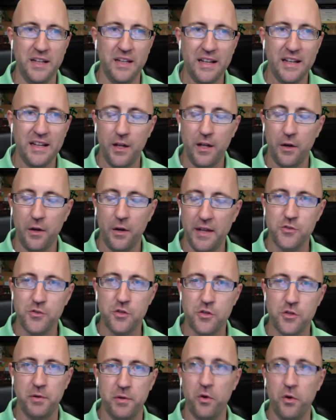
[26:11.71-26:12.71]
The
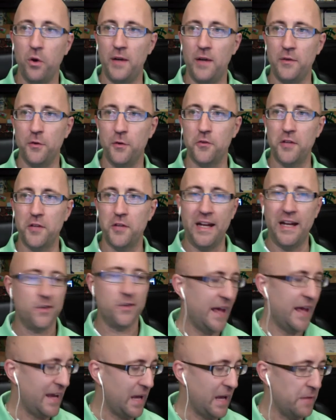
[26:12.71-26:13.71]
entrepreneur understands that,
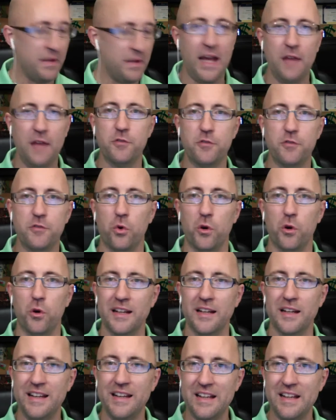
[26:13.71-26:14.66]
hey, I may have to work